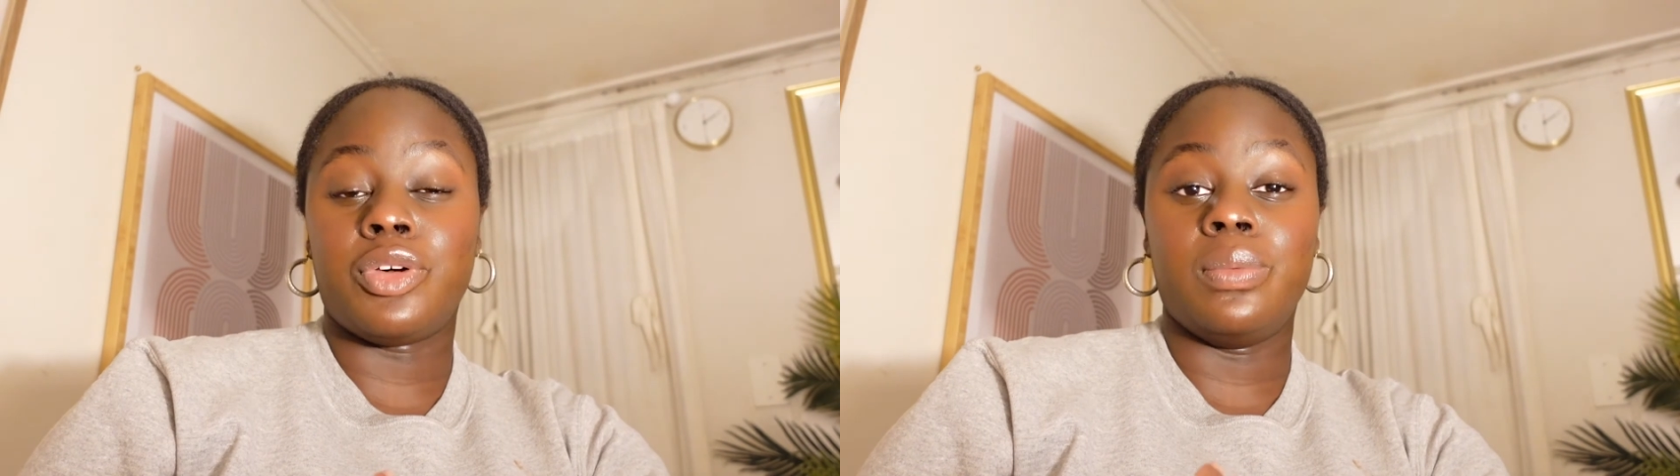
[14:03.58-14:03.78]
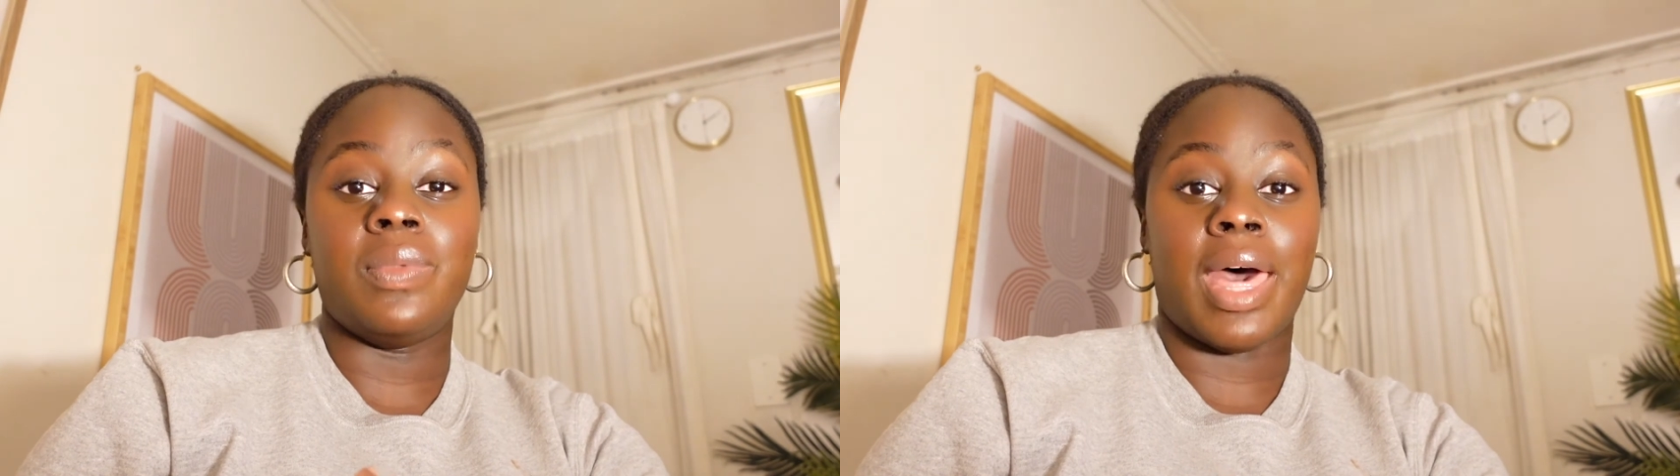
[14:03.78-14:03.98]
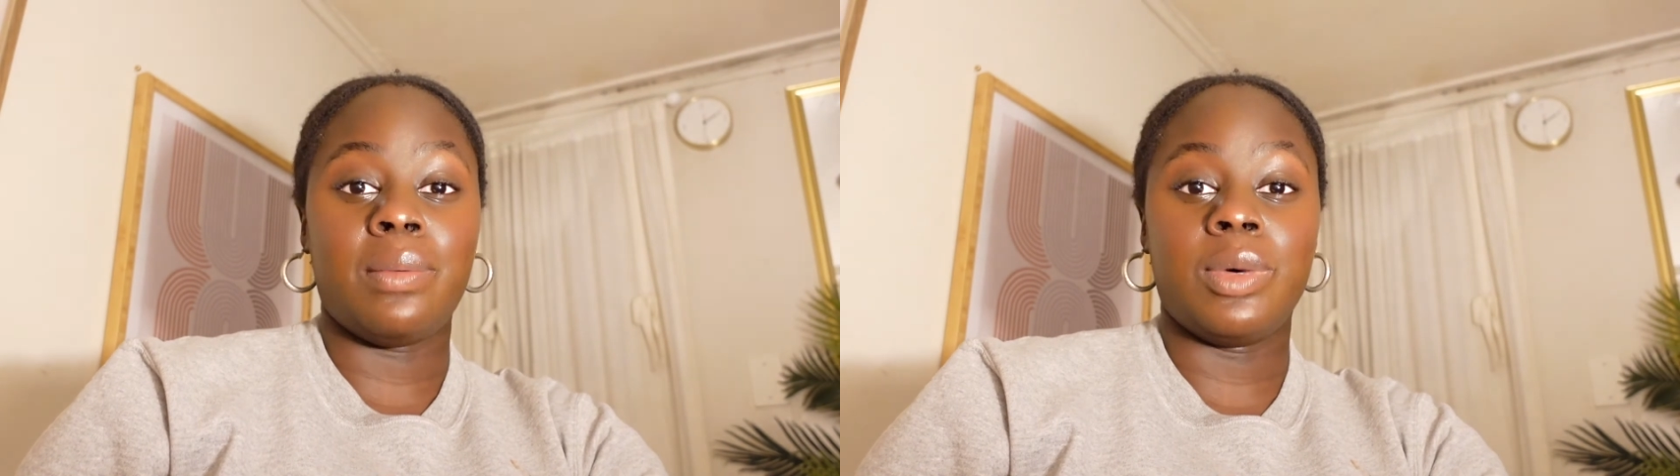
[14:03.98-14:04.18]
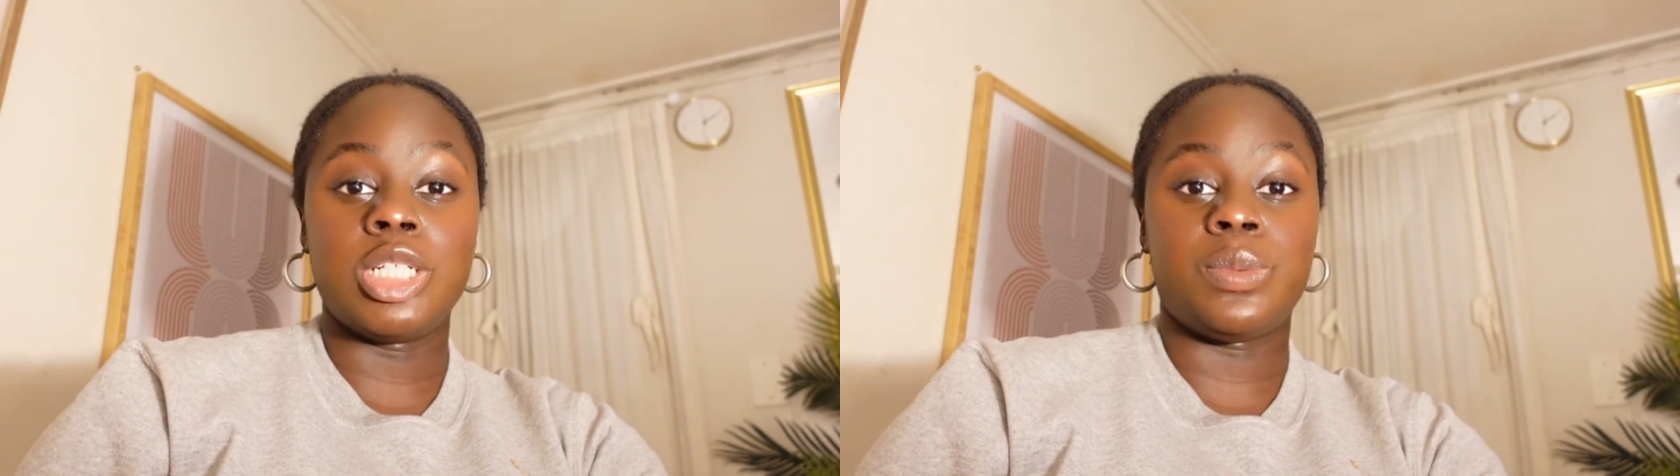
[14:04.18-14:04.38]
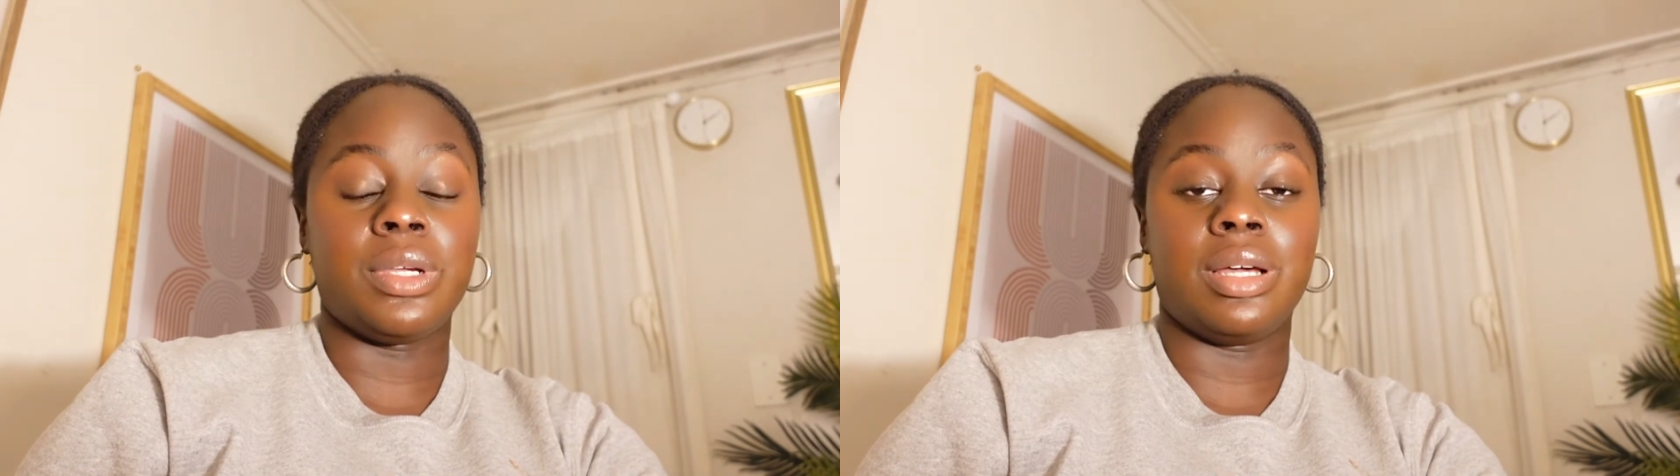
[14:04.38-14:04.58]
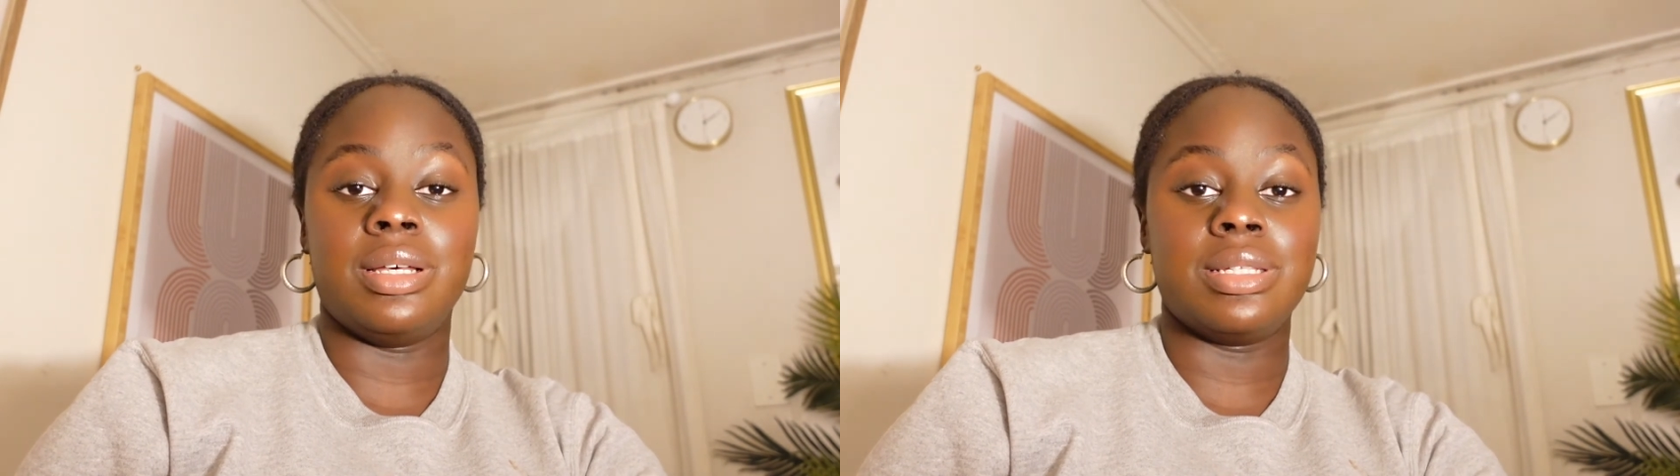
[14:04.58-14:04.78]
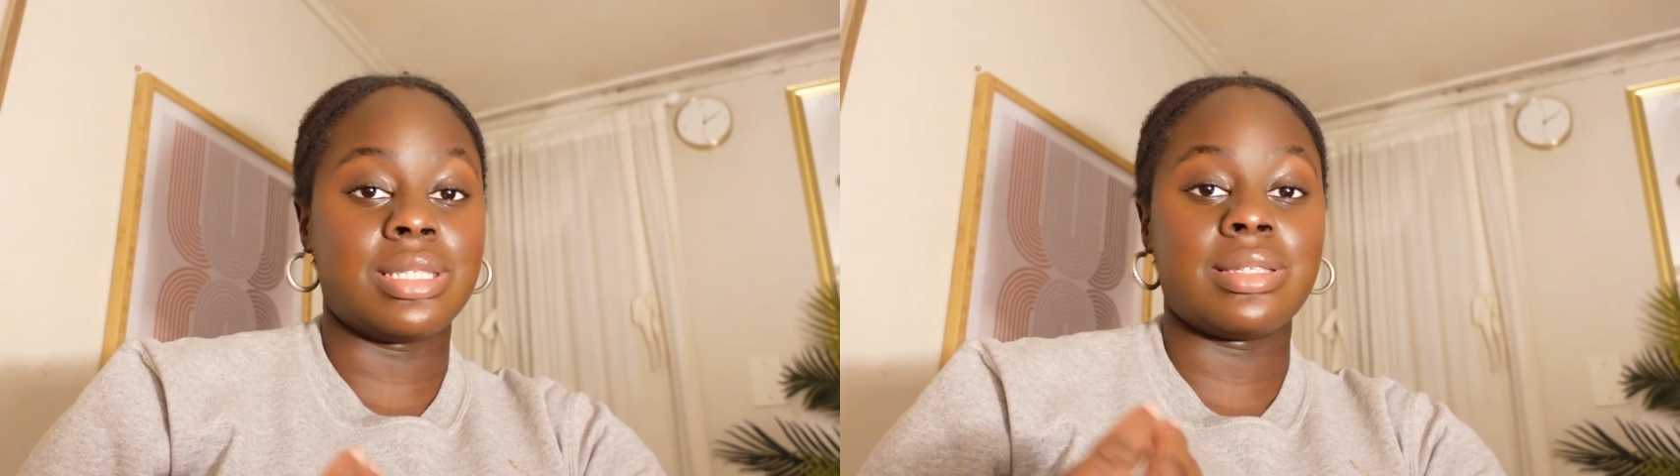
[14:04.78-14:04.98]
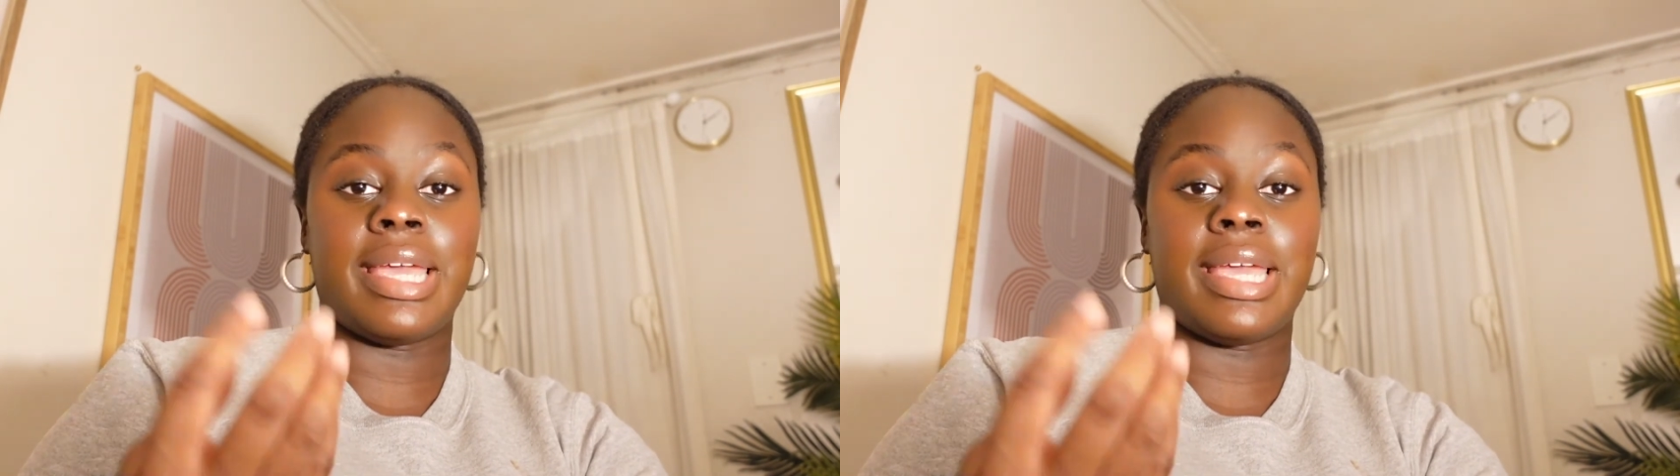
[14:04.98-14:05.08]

film that much because